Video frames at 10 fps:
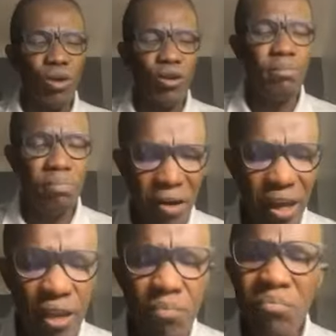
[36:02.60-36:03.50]
want to
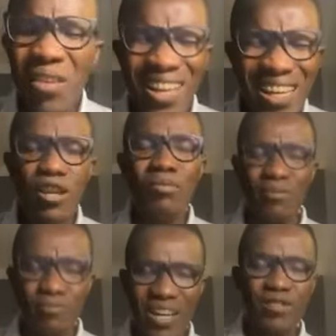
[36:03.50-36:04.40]
pray kingdom
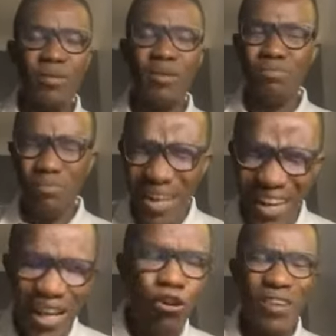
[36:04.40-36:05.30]
advancement
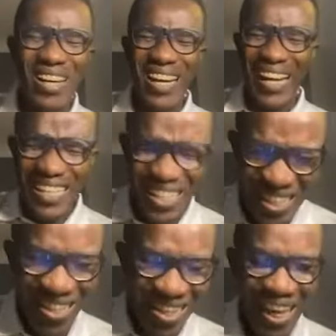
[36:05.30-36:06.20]
prayer over
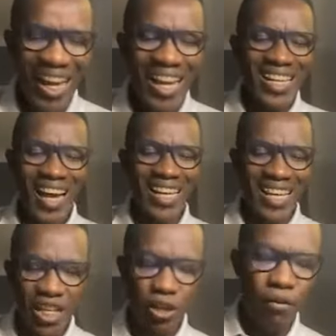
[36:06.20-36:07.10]
Nigeria, that the
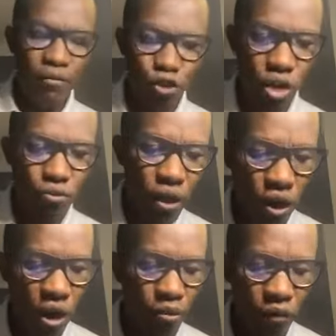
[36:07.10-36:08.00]
kingdom of God will
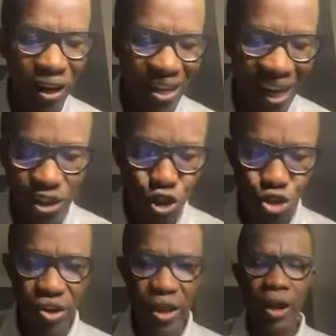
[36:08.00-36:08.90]
come over
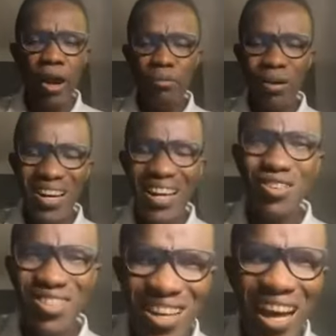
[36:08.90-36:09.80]
Nigeria. But let
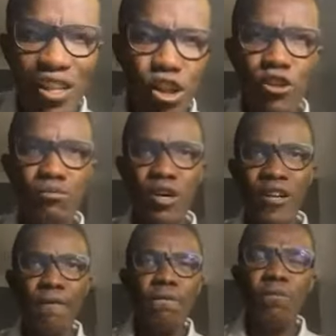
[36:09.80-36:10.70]
us start this morning.